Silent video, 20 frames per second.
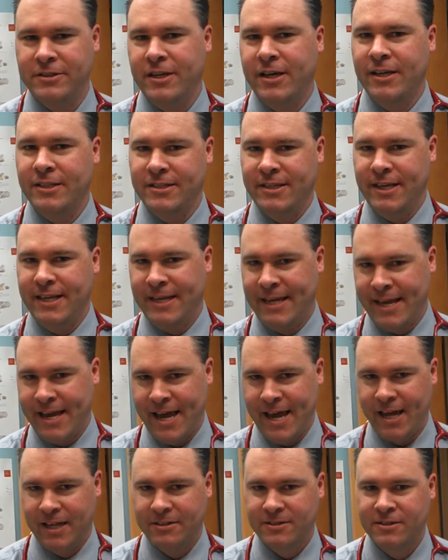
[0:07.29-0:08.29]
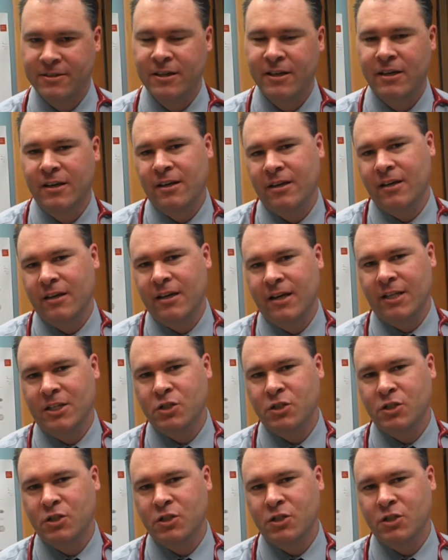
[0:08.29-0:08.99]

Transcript: parasites in cats.